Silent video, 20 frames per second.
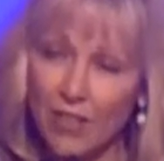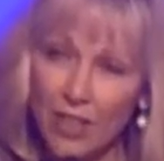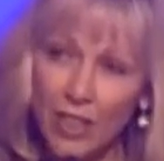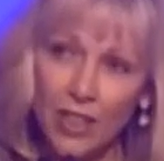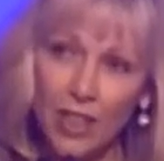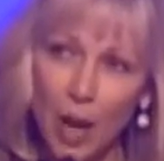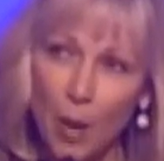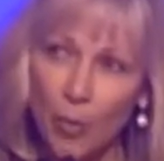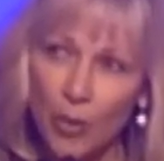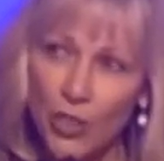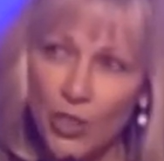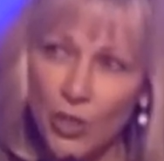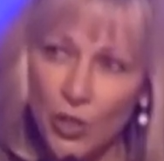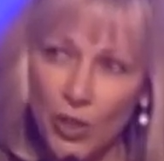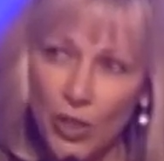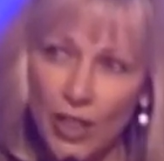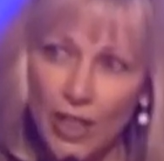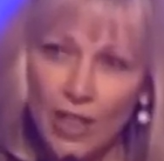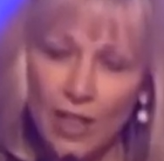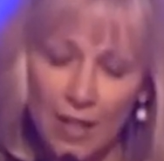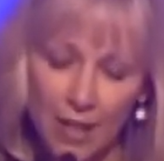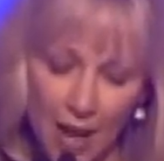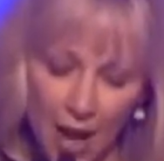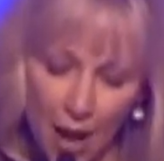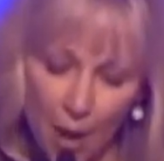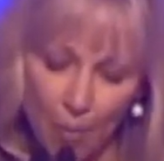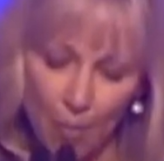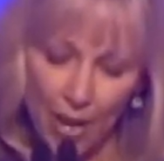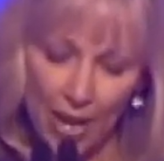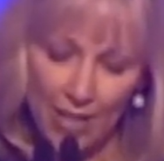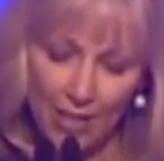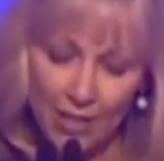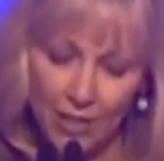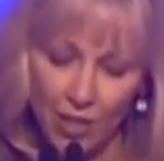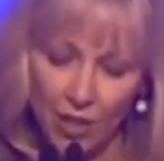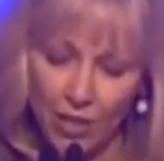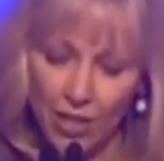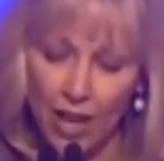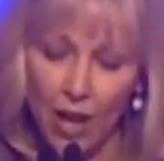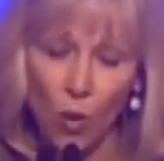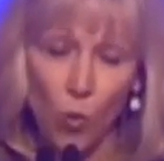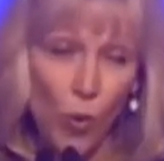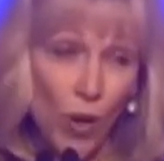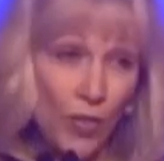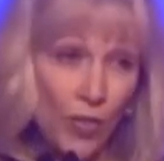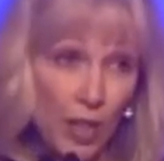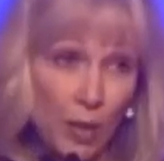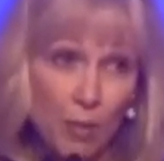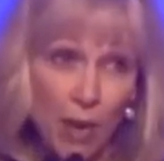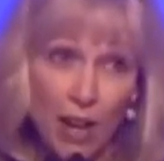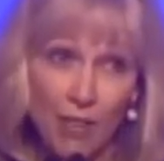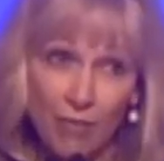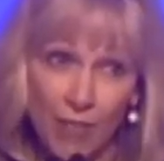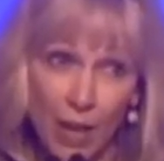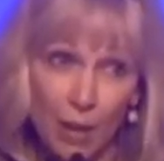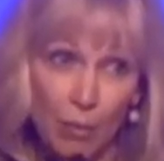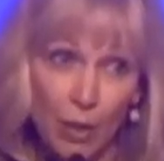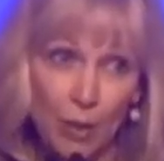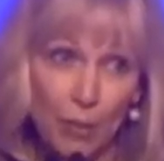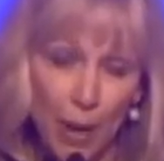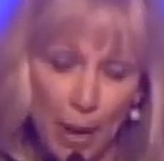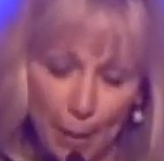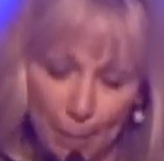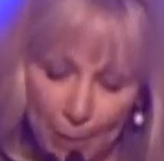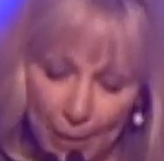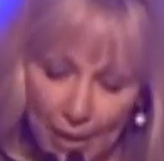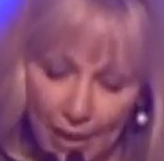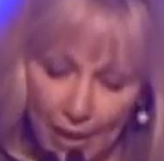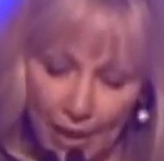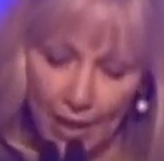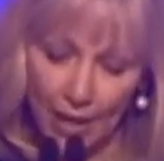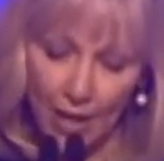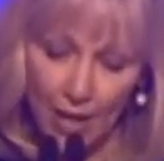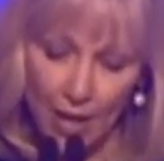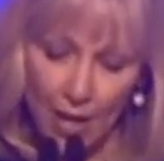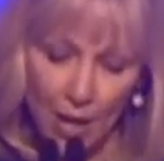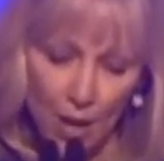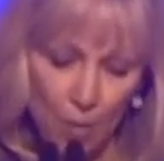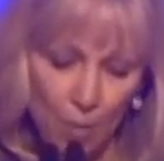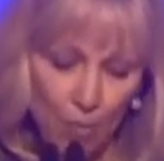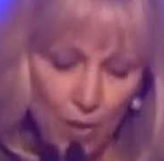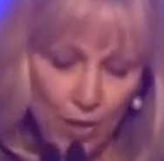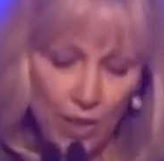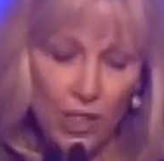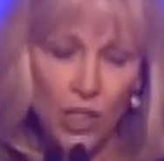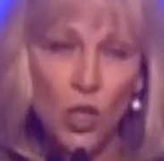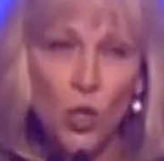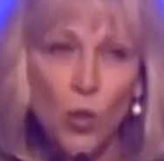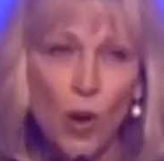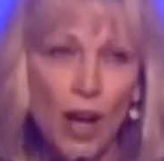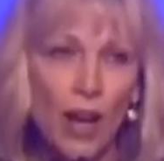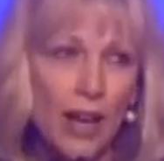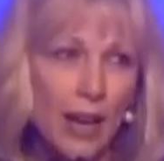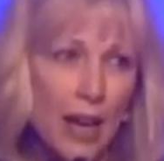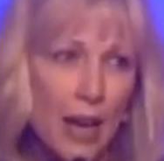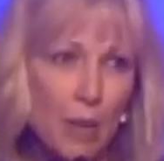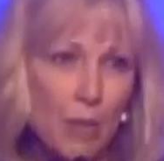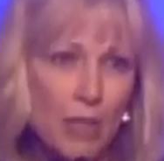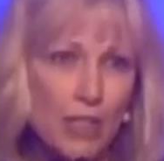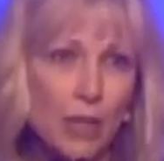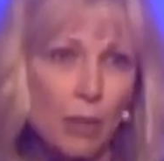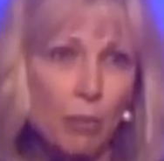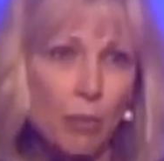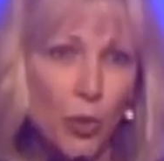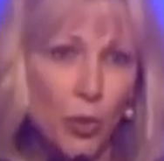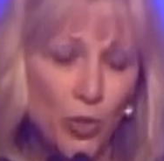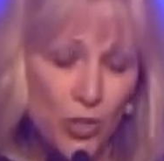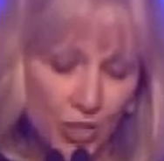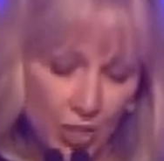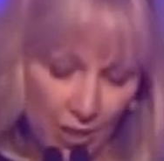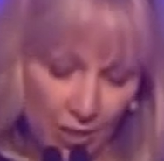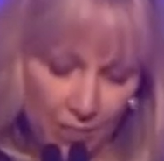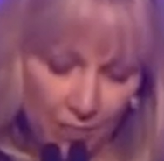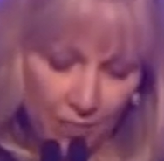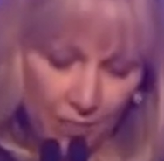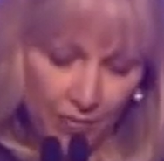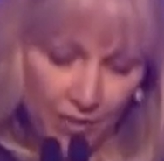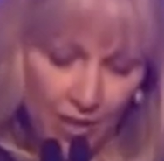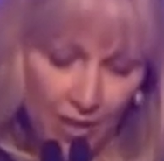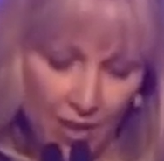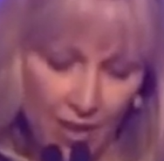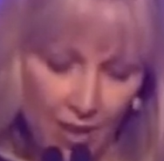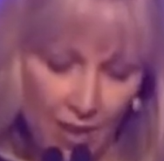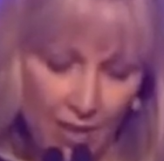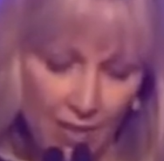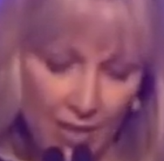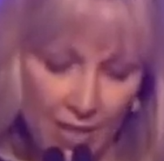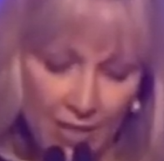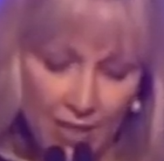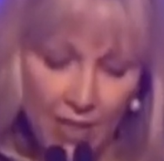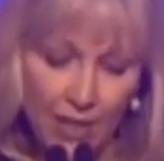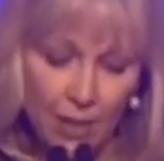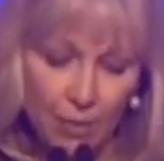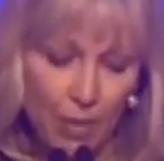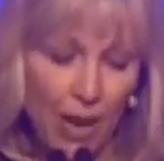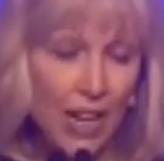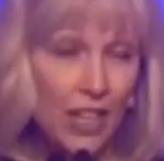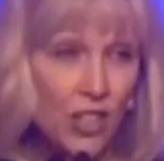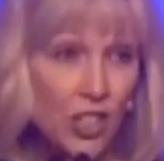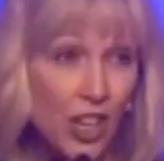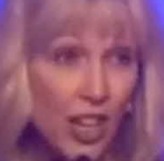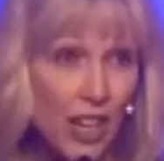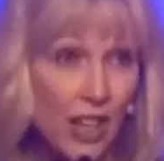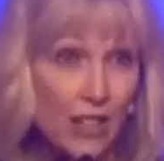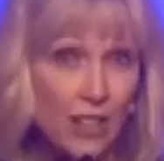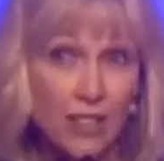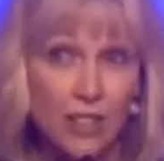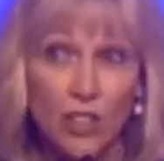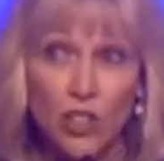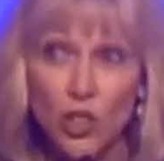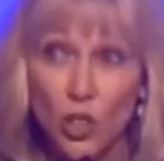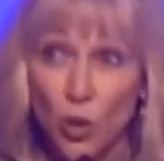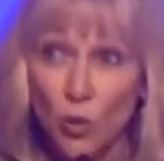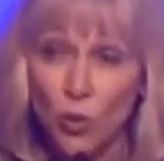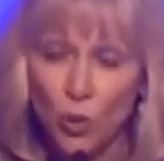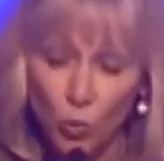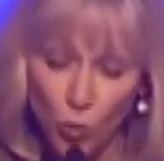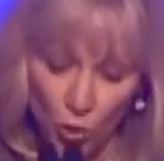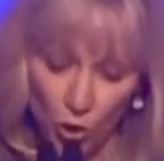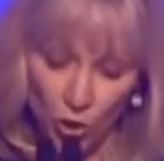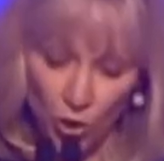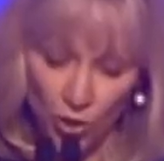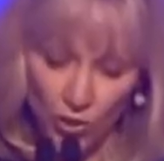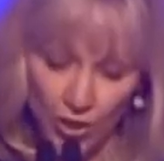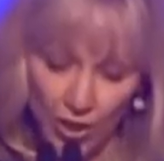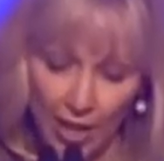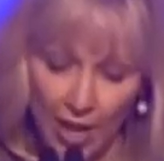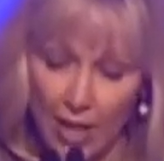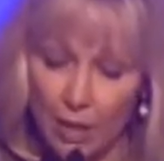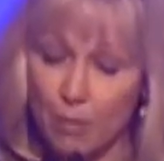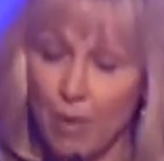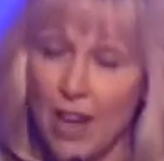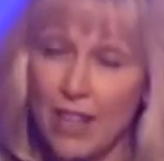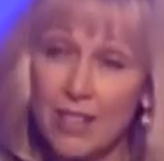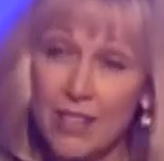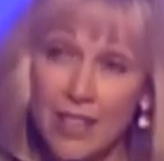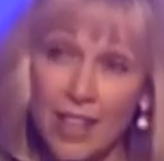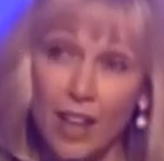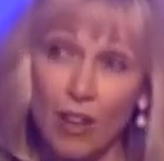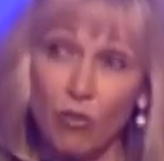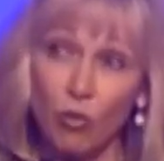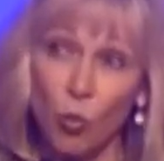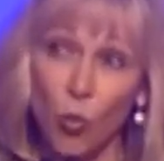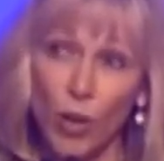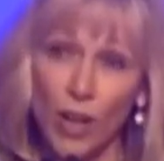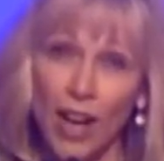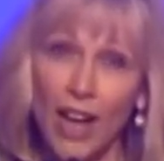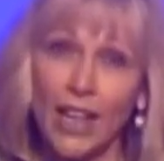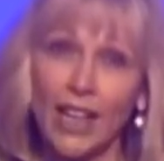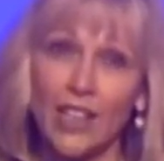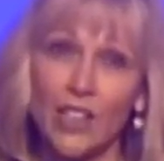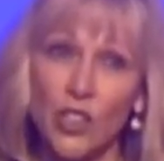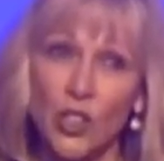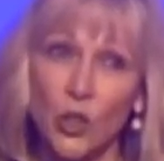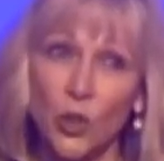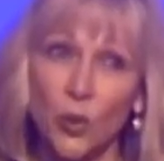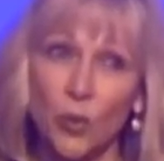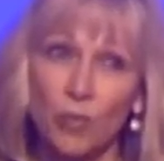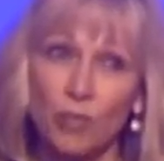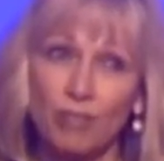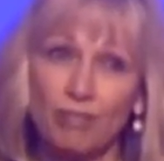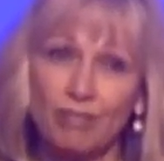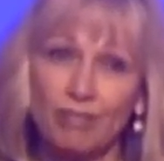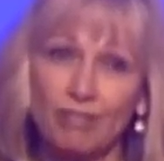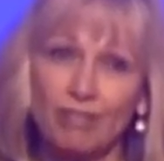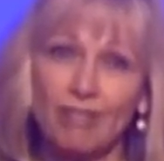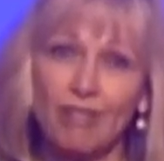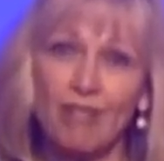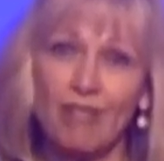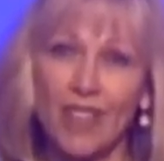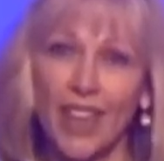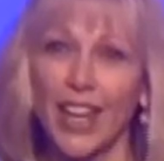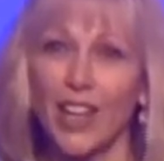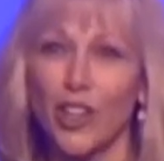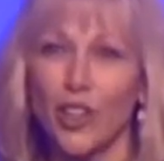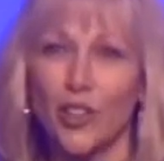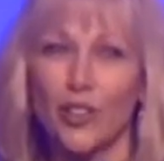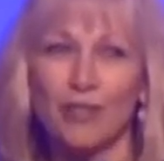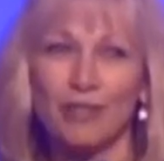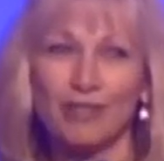an opportunity not based on how wealthy my family might be, but on who I am as a person. This is my chance to show the world and myself what I can do. Thank you.